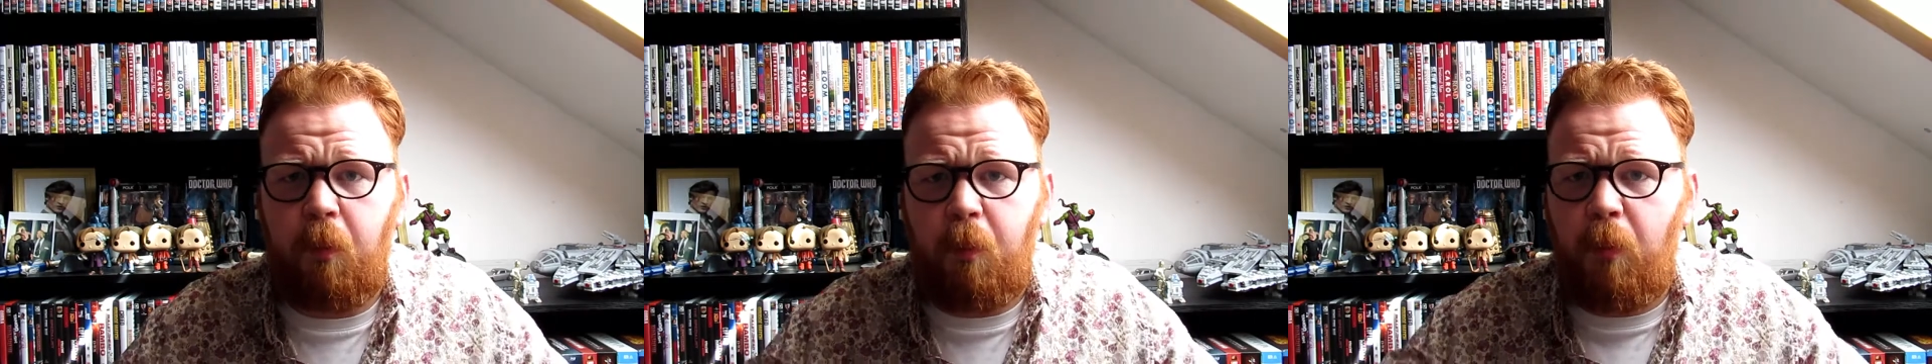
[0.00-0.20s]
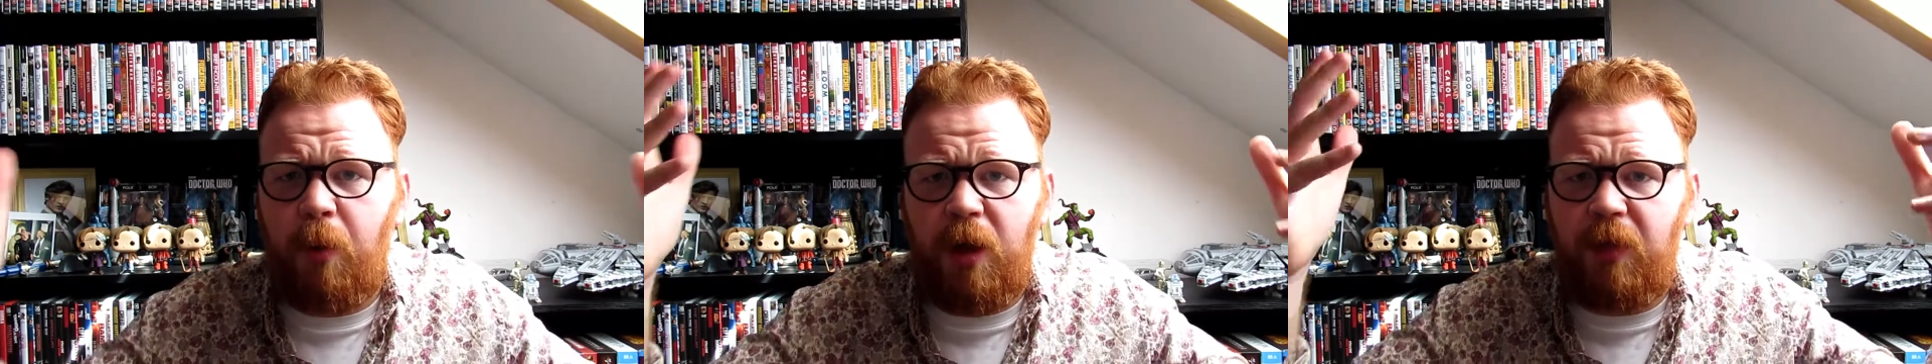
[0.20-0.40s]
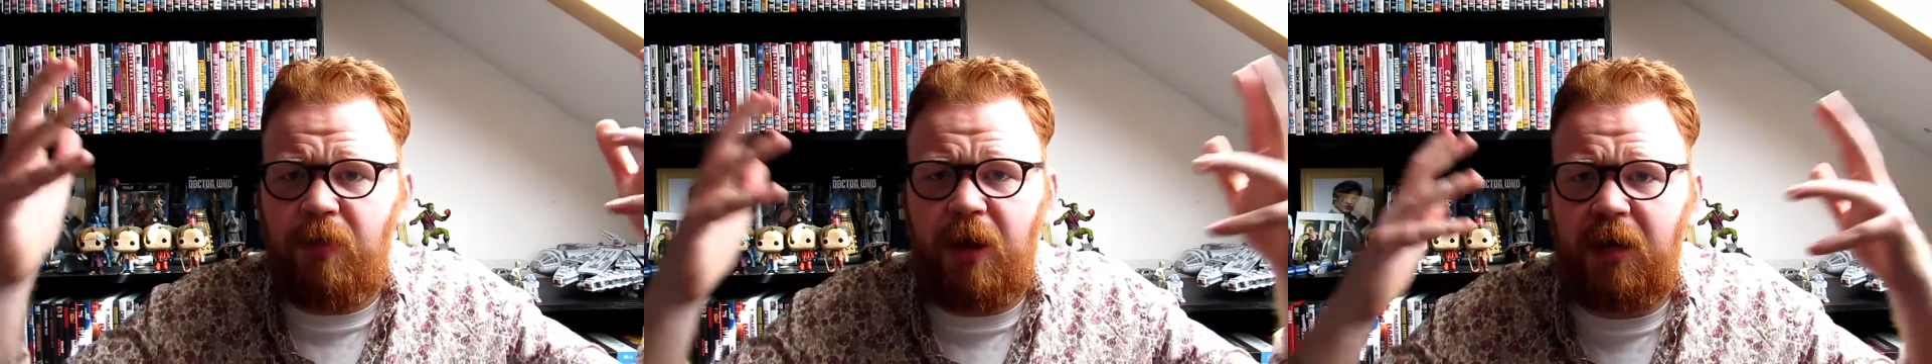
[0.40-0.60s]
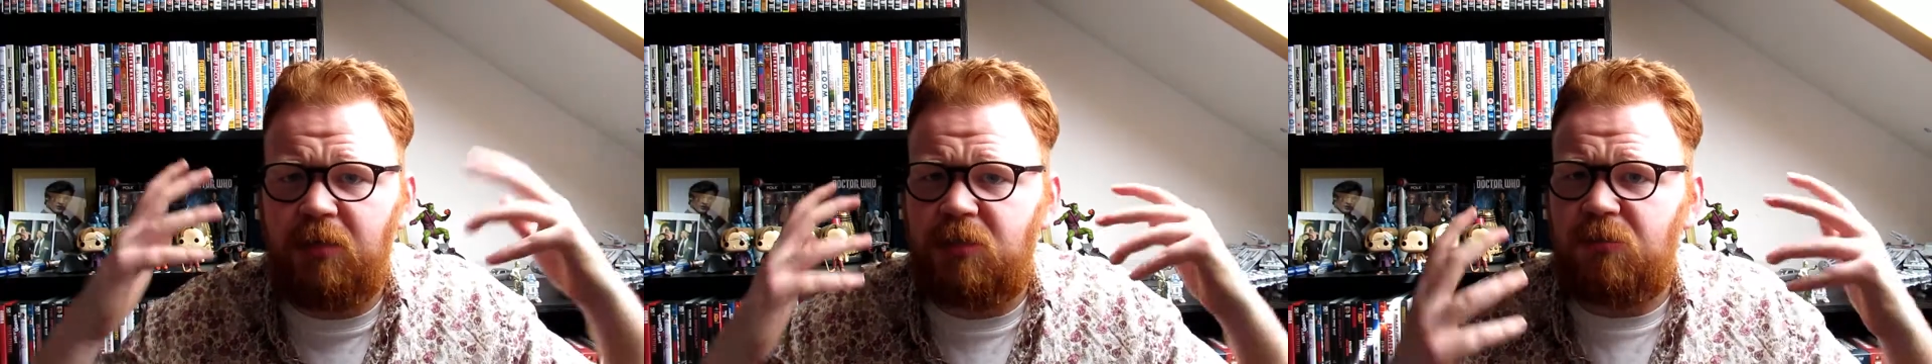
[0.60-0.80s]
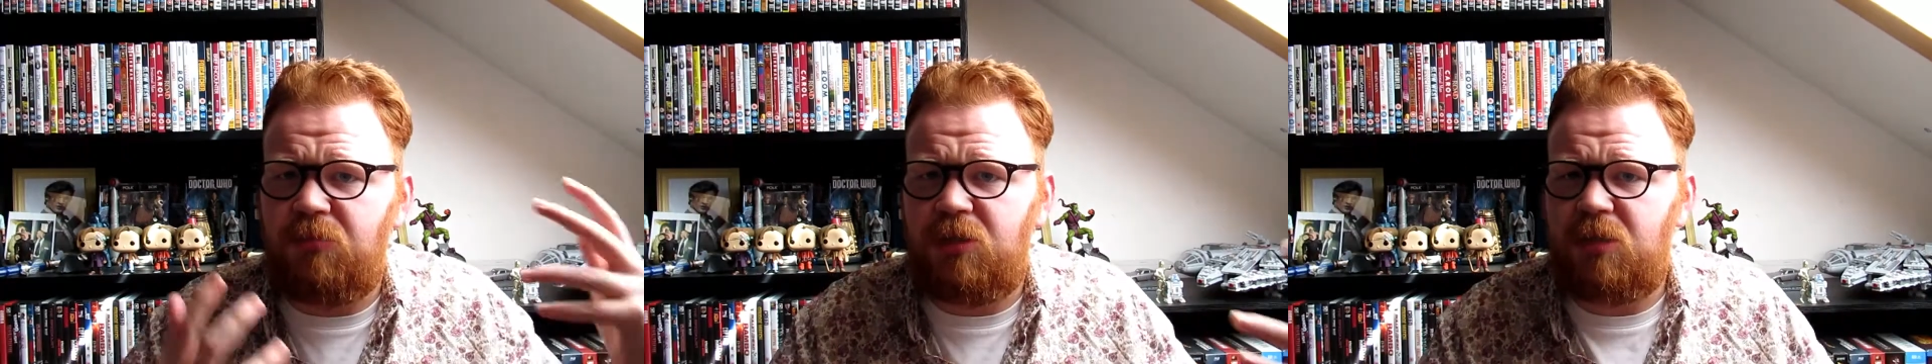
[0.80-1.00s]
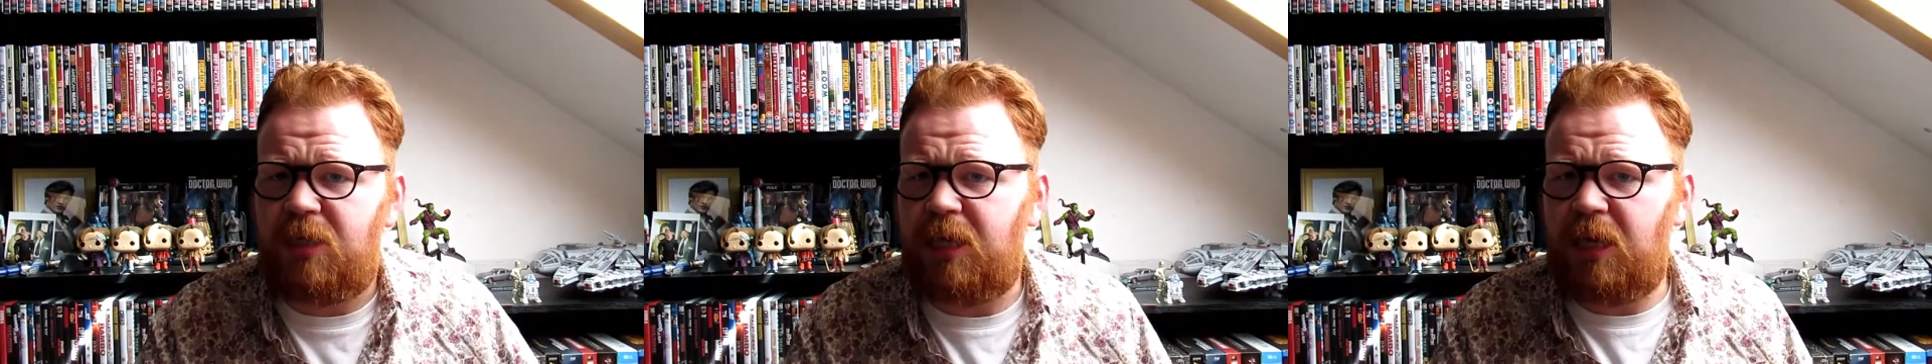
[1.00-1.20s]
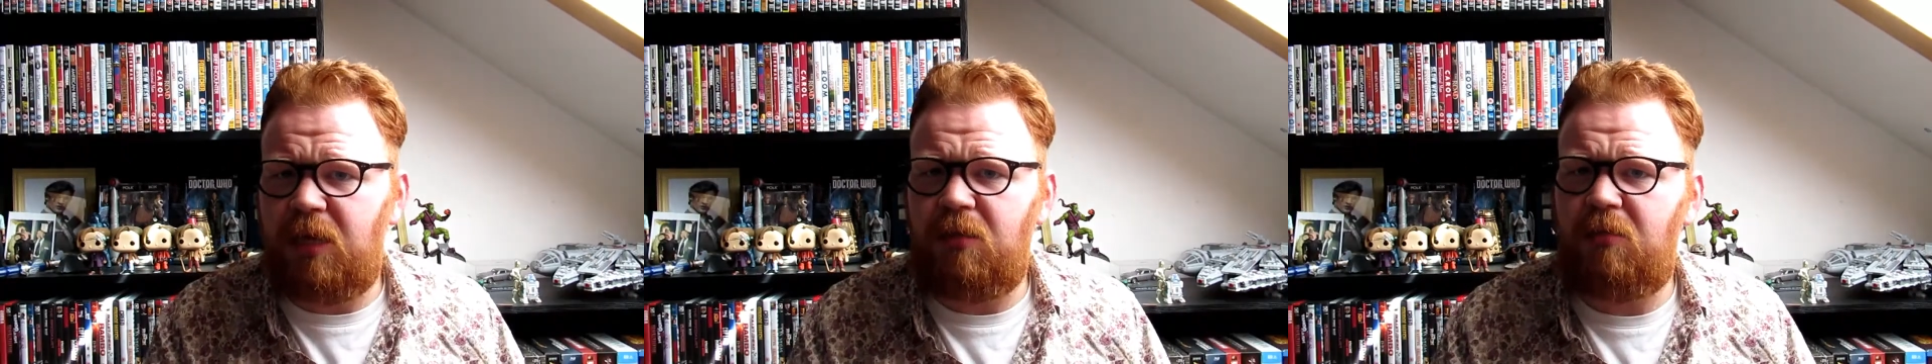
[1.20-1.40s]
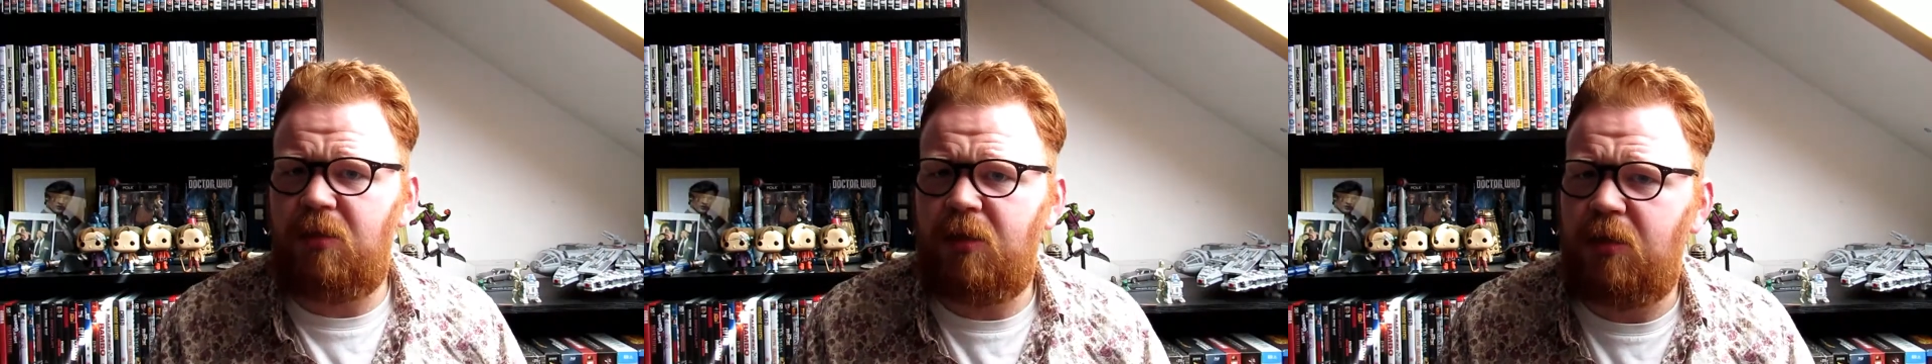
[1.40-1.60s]
but that seems to
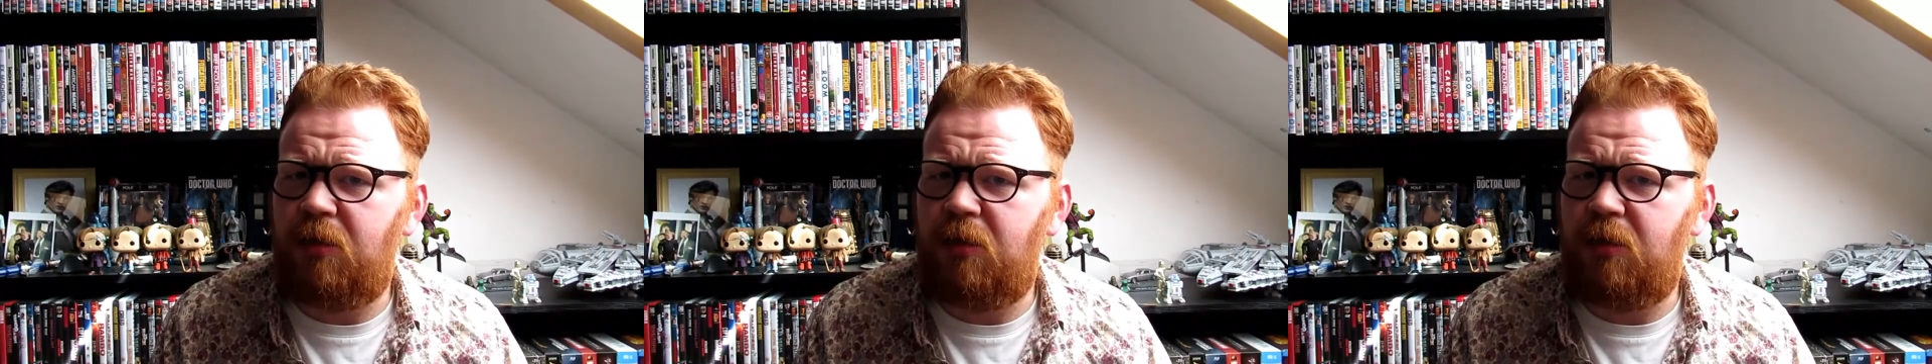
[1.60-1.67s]
get